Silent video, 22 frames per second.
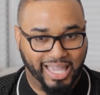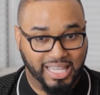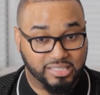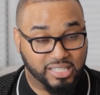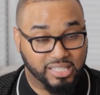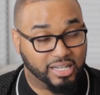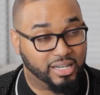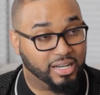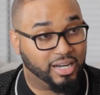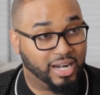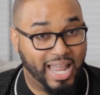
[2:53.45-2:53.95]
is
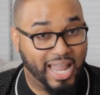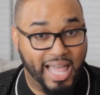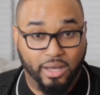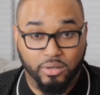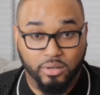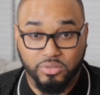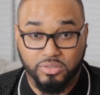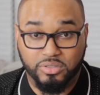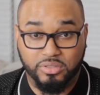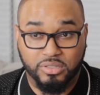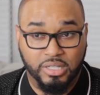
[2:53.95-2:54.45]
that it
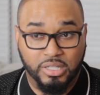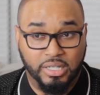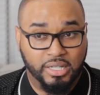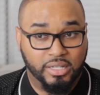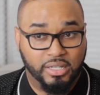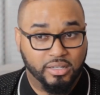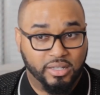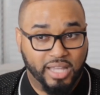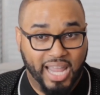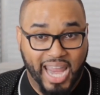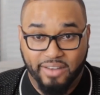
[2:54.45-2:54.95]
allows
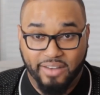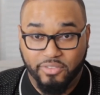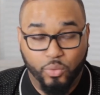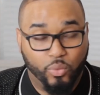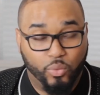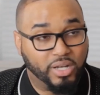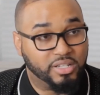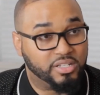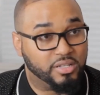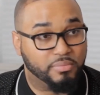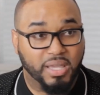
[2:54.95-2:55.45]

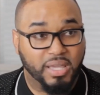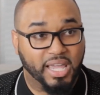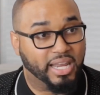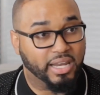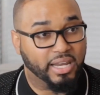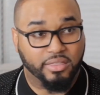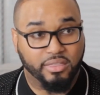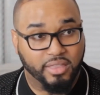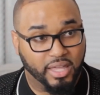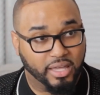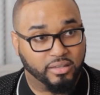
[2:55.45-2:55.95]
everyone to be
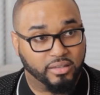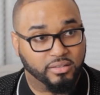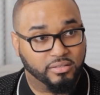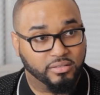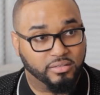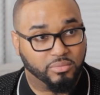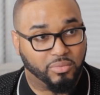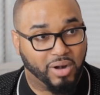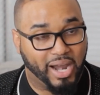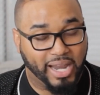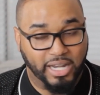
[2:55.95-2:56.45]
anything
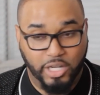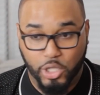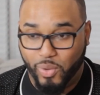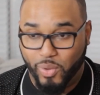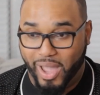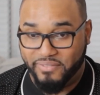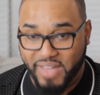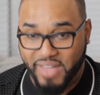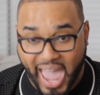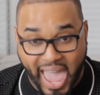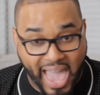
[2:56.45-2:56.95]
right? right? You
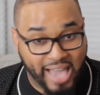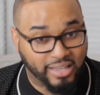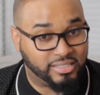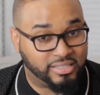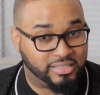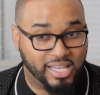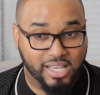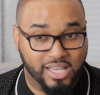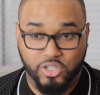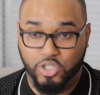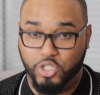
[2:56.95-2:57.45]
have
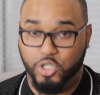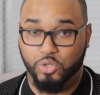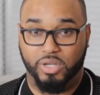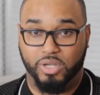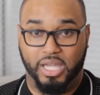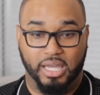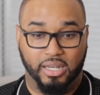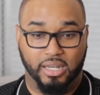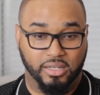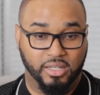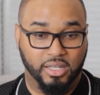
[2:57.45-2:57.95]
access, you
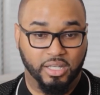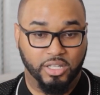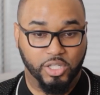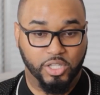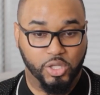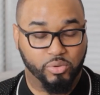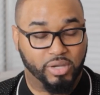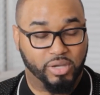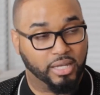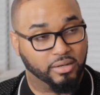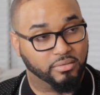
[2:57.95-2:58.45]
can
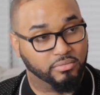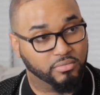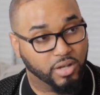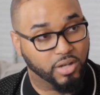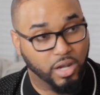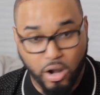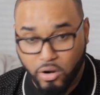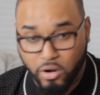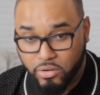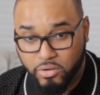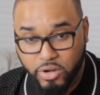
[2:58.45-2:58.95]
you can
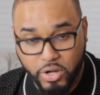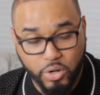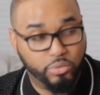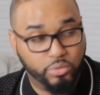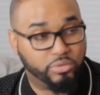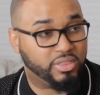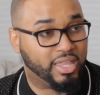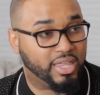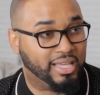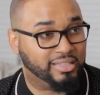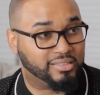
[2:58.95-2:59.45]
learn new
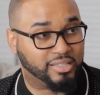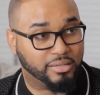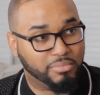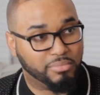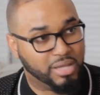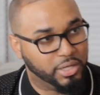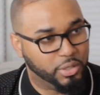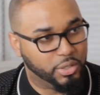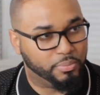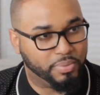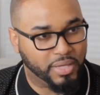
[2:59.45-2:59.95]
things and
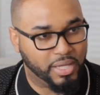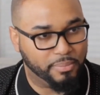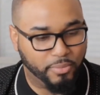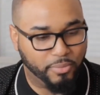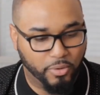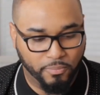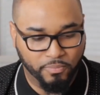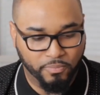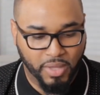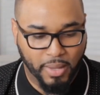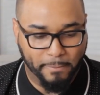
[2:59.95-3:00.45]
meet new
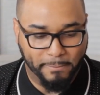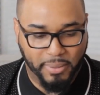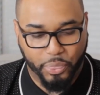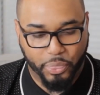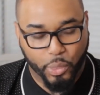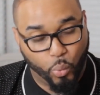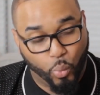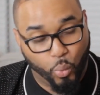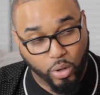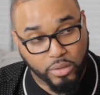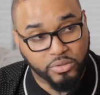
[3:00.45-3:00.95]
people. But
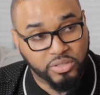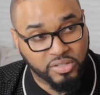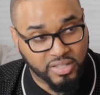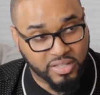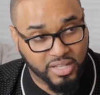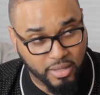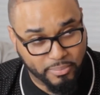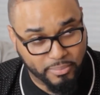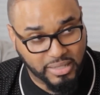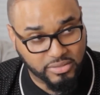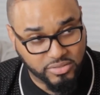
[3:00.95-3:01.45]
the worst
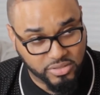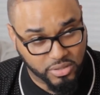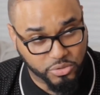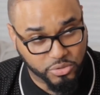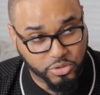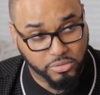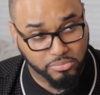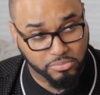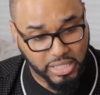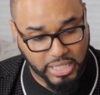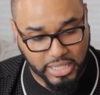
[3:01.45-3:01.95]
thing about
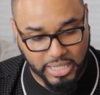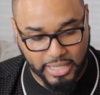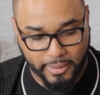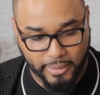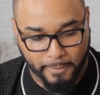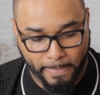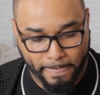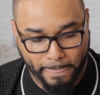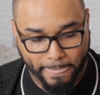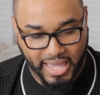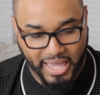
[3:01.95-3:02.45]
social media
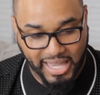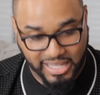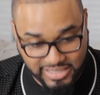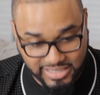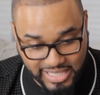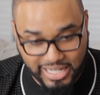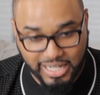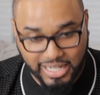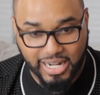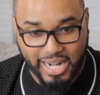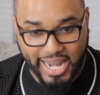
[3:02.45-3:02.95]
is
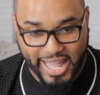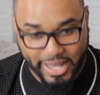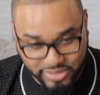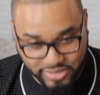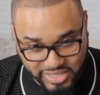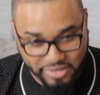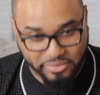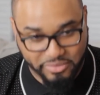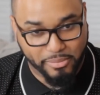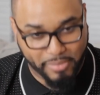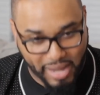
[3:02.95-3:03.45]
that it allows
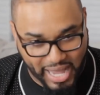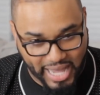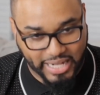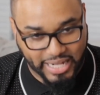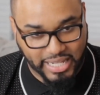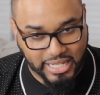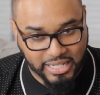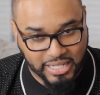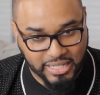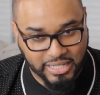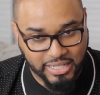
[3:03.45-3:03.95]

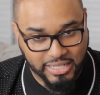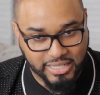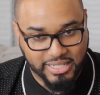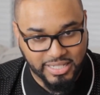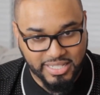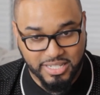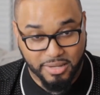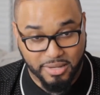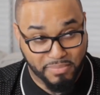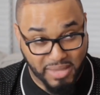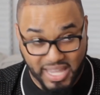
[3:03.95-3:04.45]
everybody
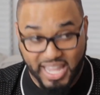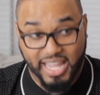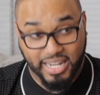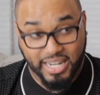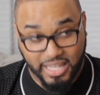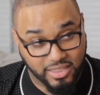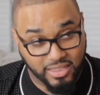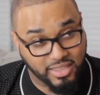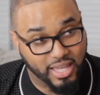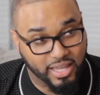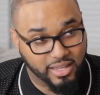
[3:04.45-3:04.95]
to be
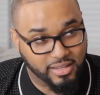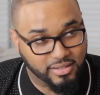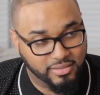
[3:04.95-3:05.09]
anything.